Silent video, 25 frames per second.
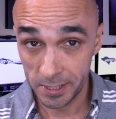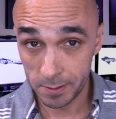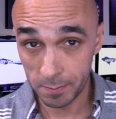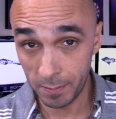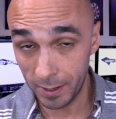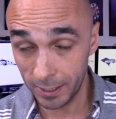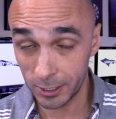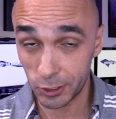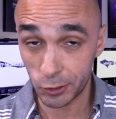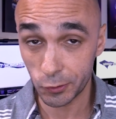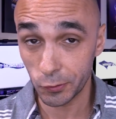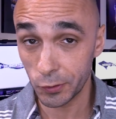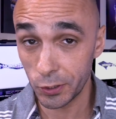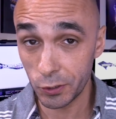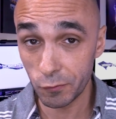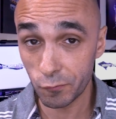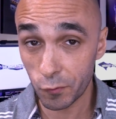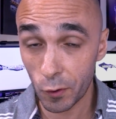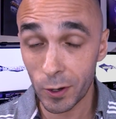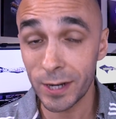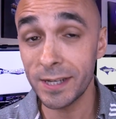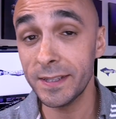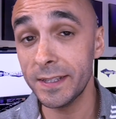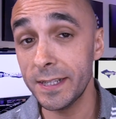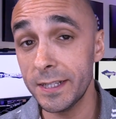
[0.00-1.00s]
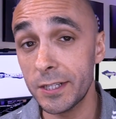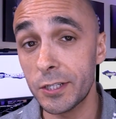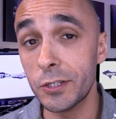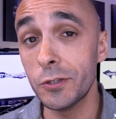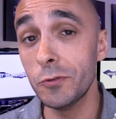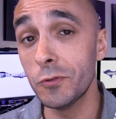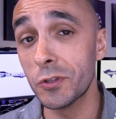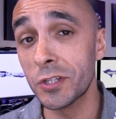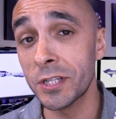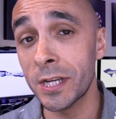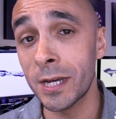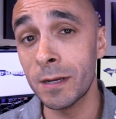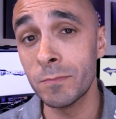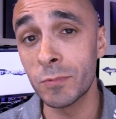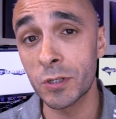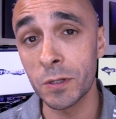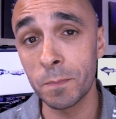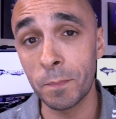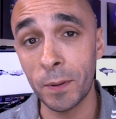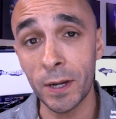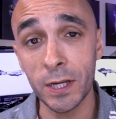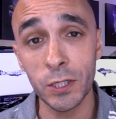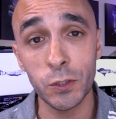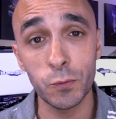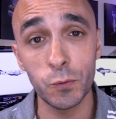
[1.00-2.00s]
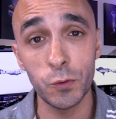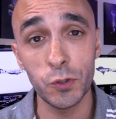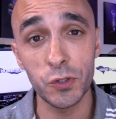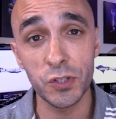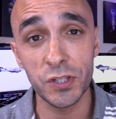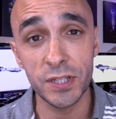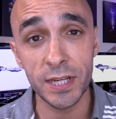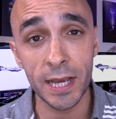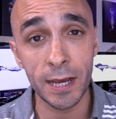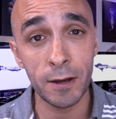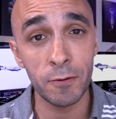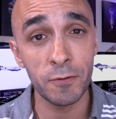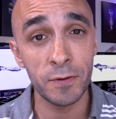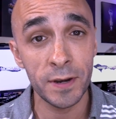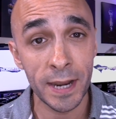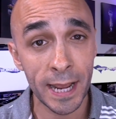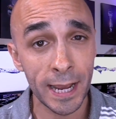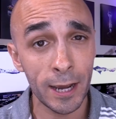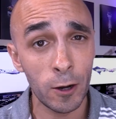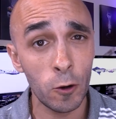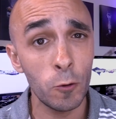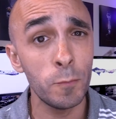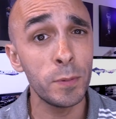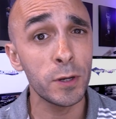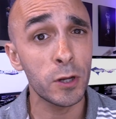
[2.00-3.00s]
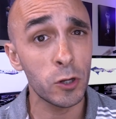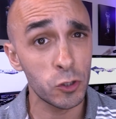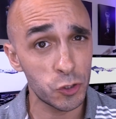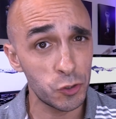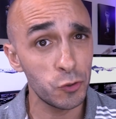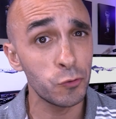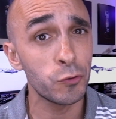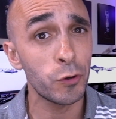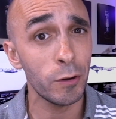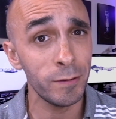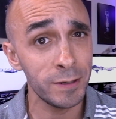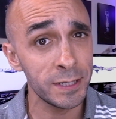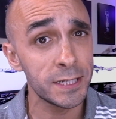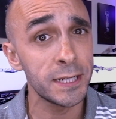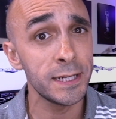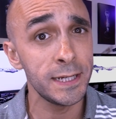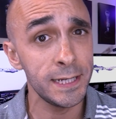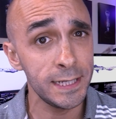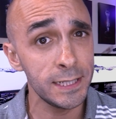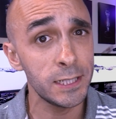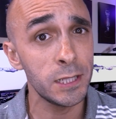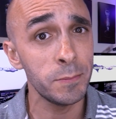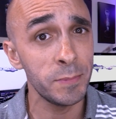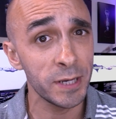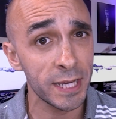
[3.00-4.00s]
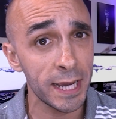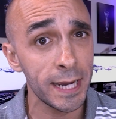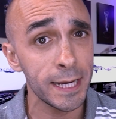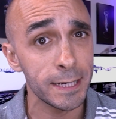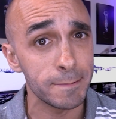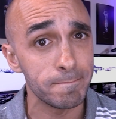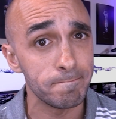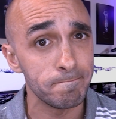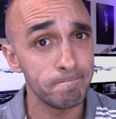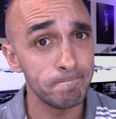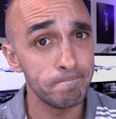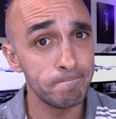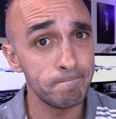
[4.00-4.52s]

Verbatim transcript: Make sure you write these usernames and passwords down now because you're going to need them again.